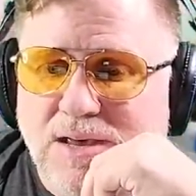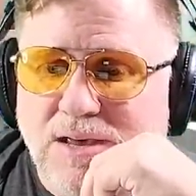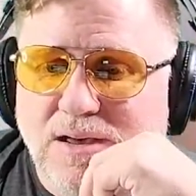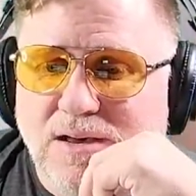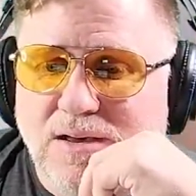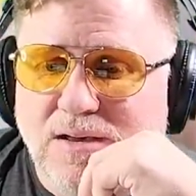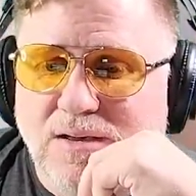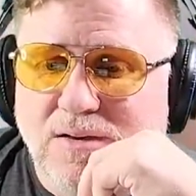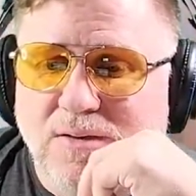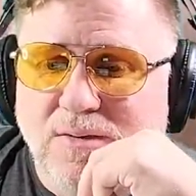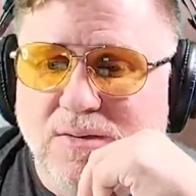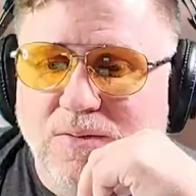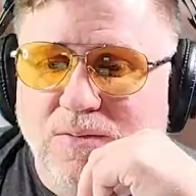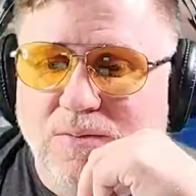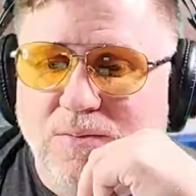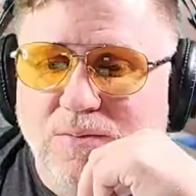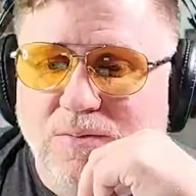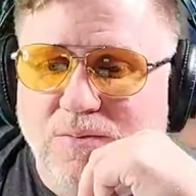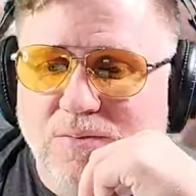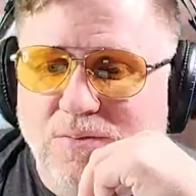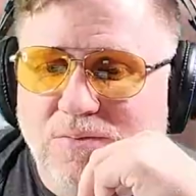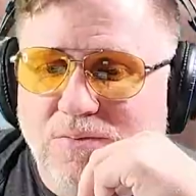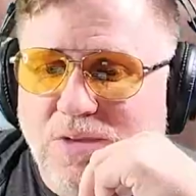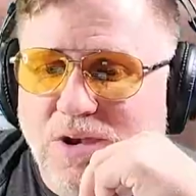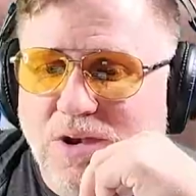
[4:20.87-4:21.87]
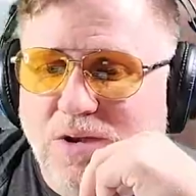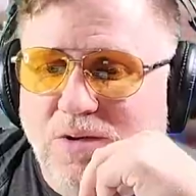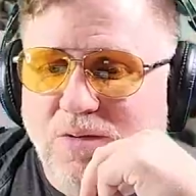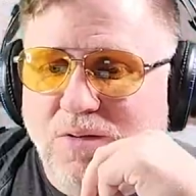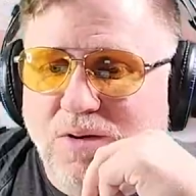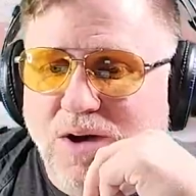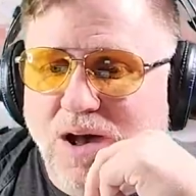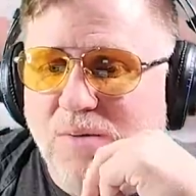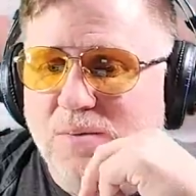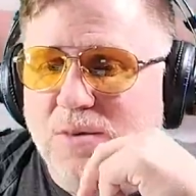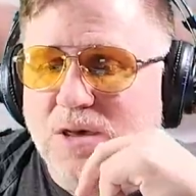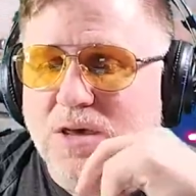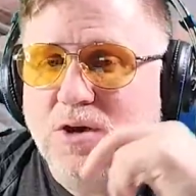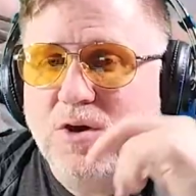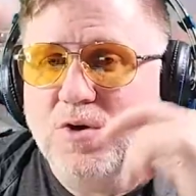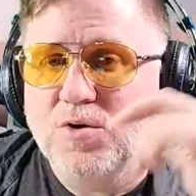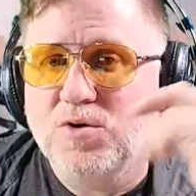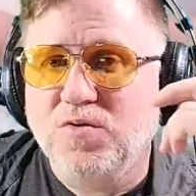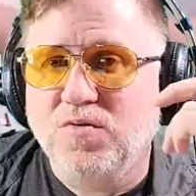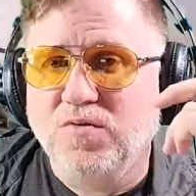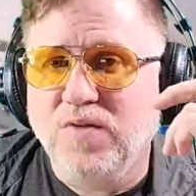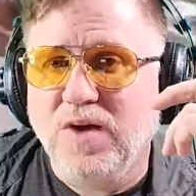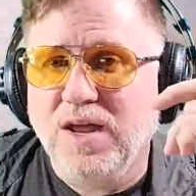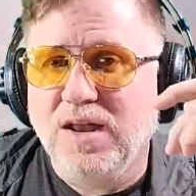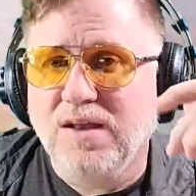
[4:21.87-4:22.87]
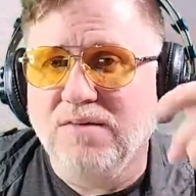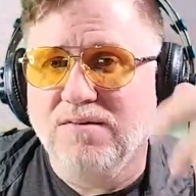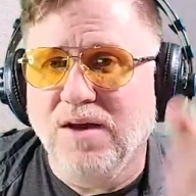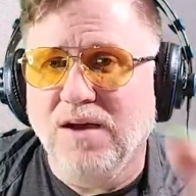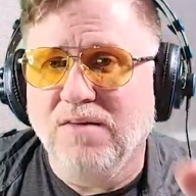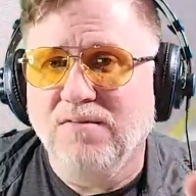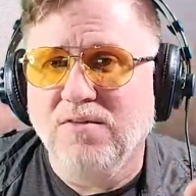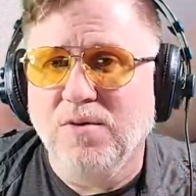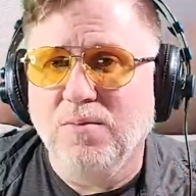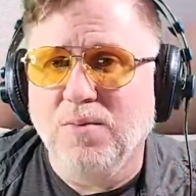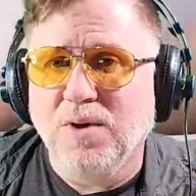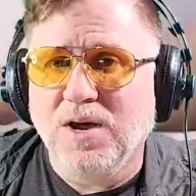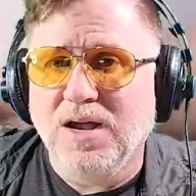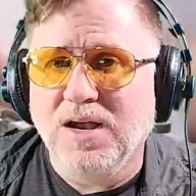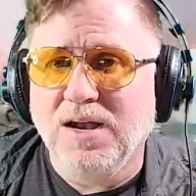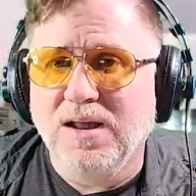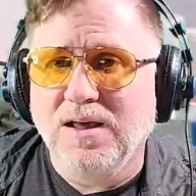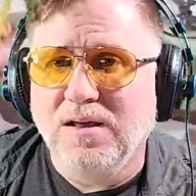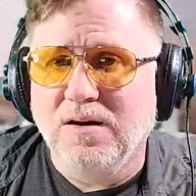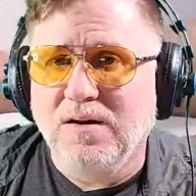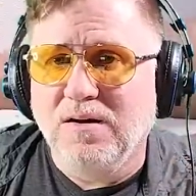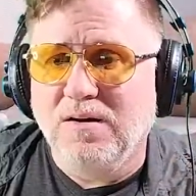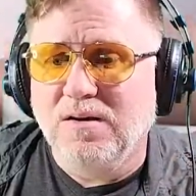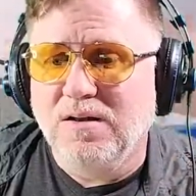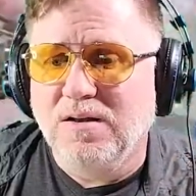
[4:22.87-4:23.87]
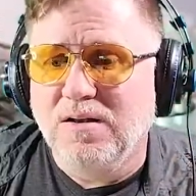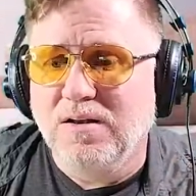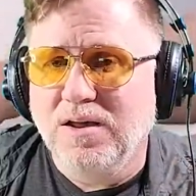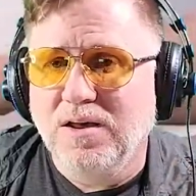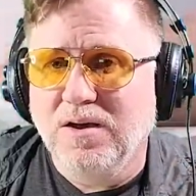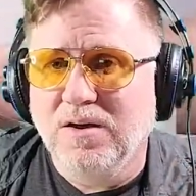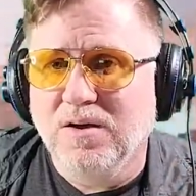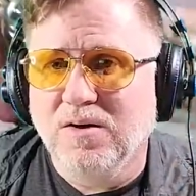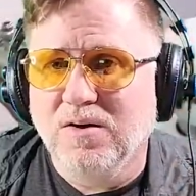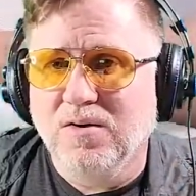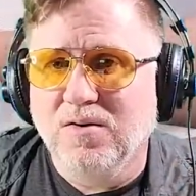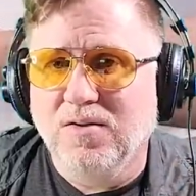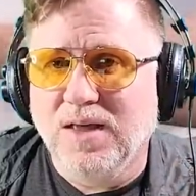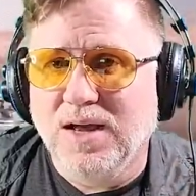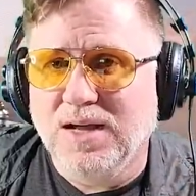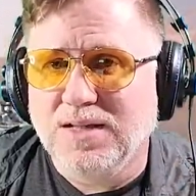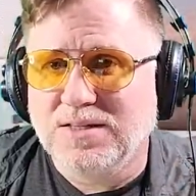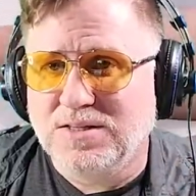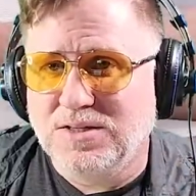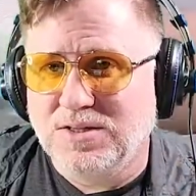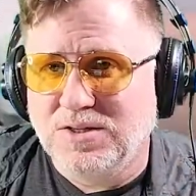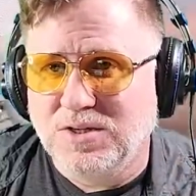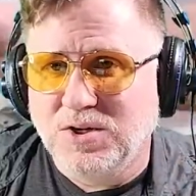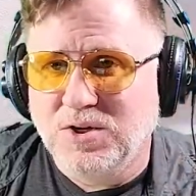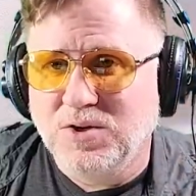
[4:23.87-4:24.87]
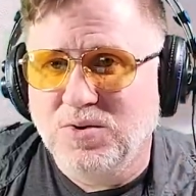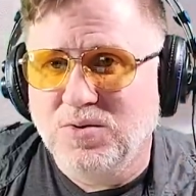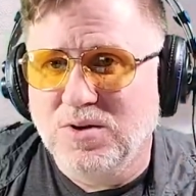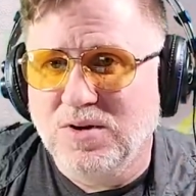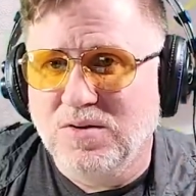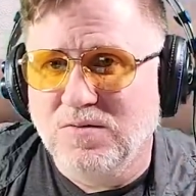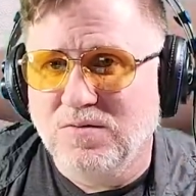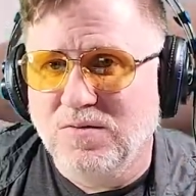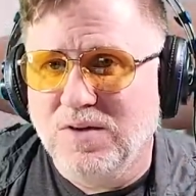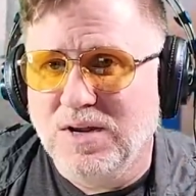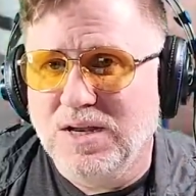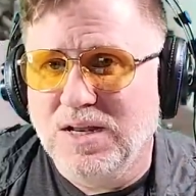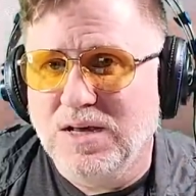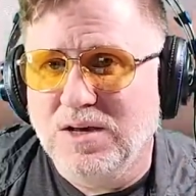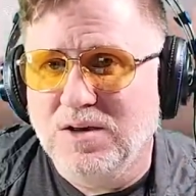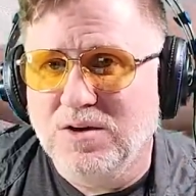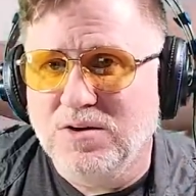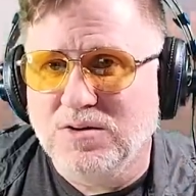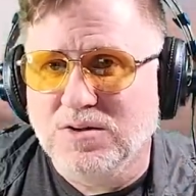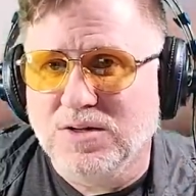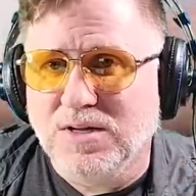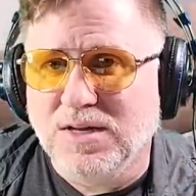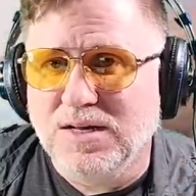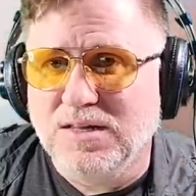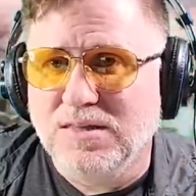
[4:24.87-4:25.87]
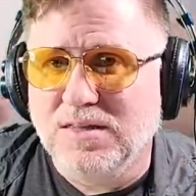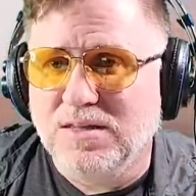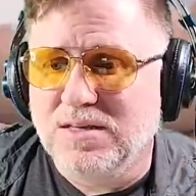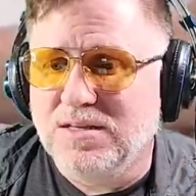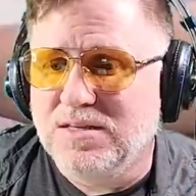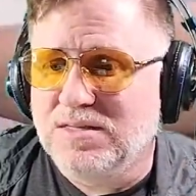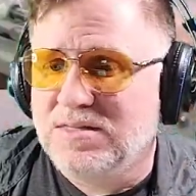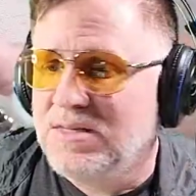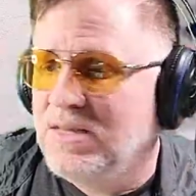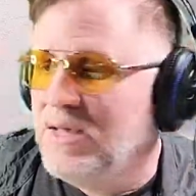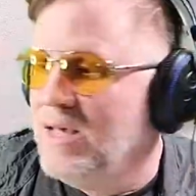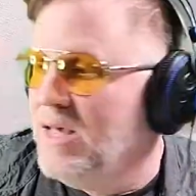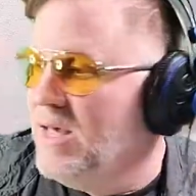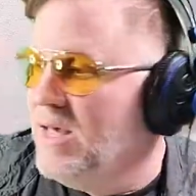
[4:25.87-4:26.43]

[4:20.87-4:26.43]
I'm a huge fan of everybody on here that's doing videos like this.